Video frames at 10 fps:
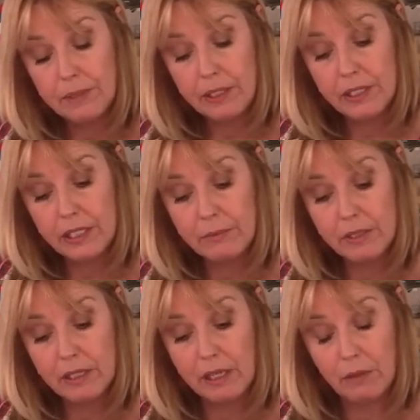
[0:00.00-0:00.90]
because
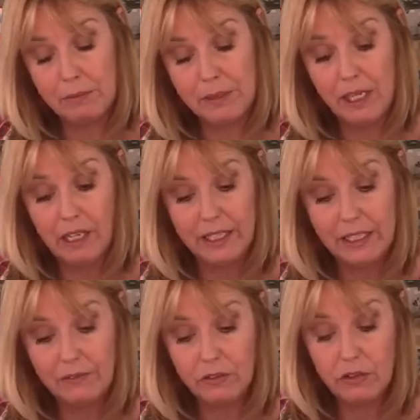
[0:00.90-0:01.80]
I'm, I will be
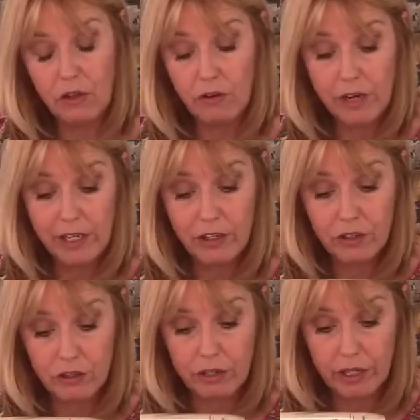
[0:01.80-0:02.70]
live on
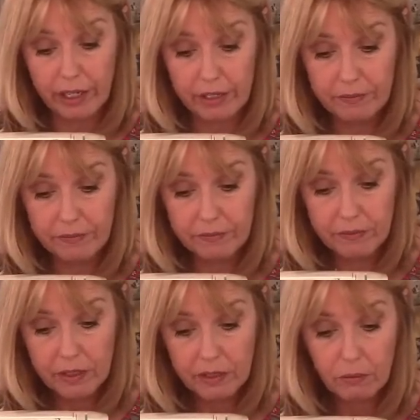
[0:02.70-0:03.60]
Coronation Day,
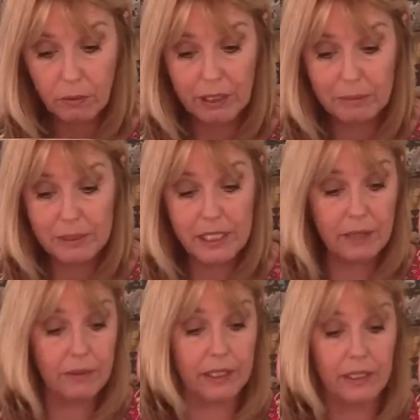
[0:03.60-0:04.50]
what will I be
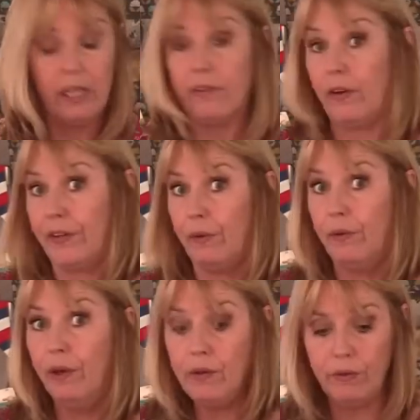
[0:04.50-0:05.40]
sewing? I
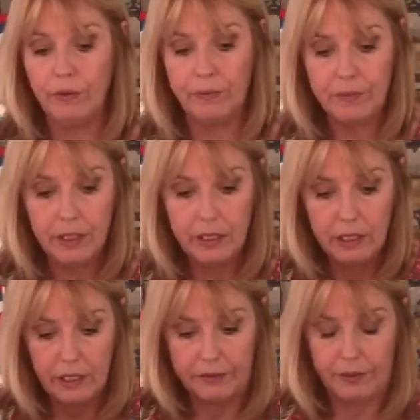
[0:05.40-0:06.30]
don't know.
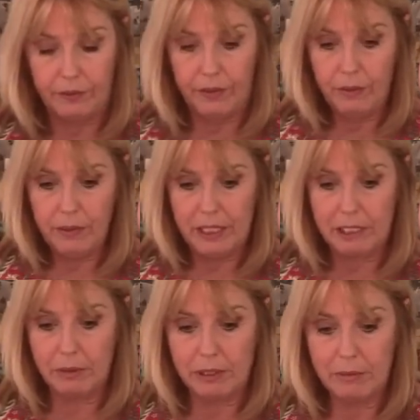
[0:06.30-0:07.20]
I don't know. Will
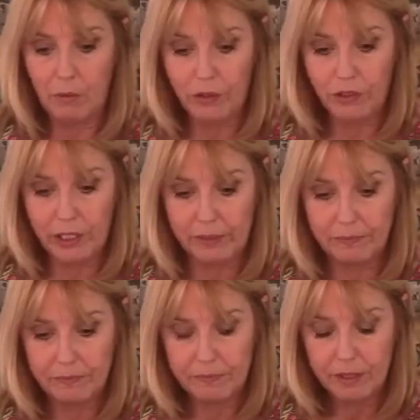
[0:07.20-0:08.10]
anybody be
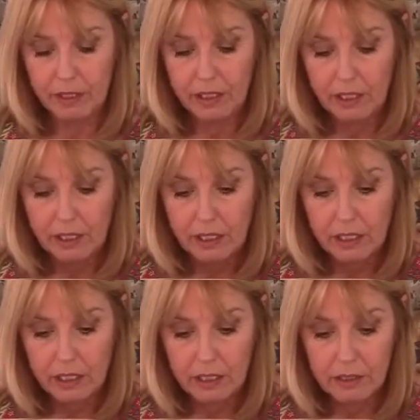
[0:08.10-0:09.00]
watching?
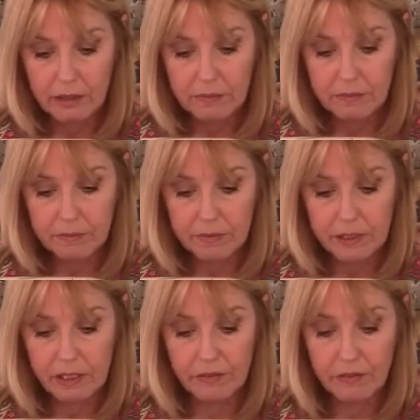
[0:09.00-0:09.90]
Um,
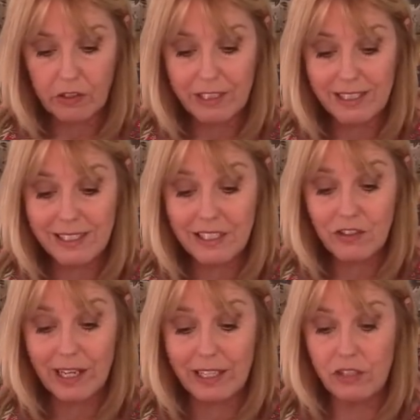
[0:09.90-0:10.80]
so if you've got any
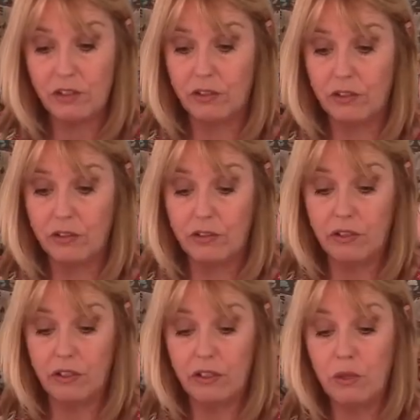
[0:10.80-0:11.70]

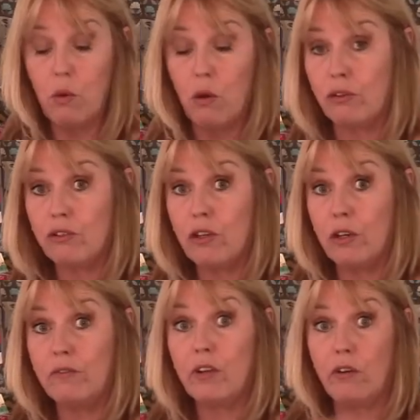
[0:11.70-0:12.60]
suggestions as to what to
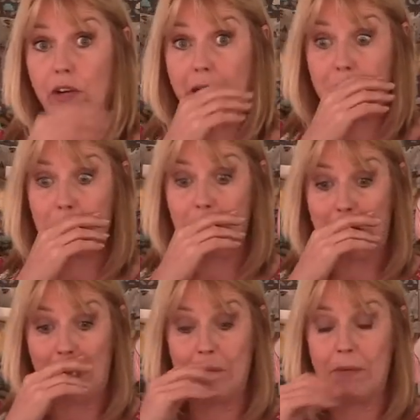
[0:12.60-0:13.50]
sew for Coronation
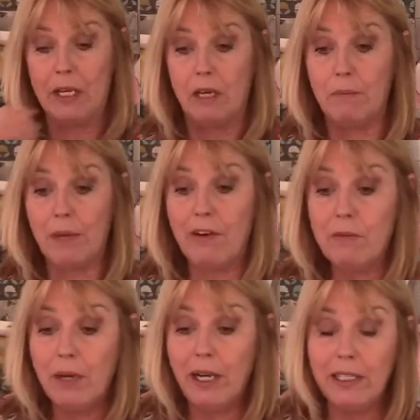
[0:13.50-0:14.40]
Day, bear
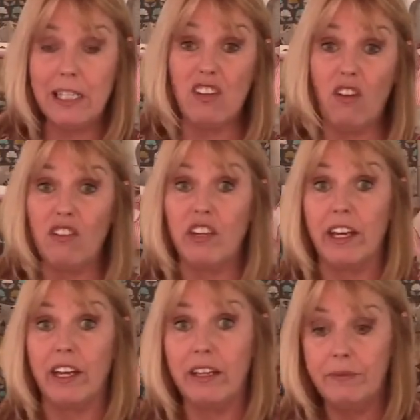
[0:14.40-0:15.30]
in mind it's on the
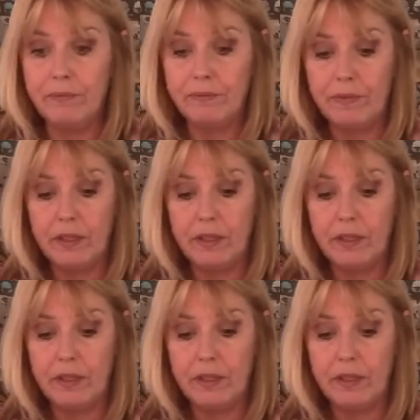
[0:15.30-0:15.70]
day,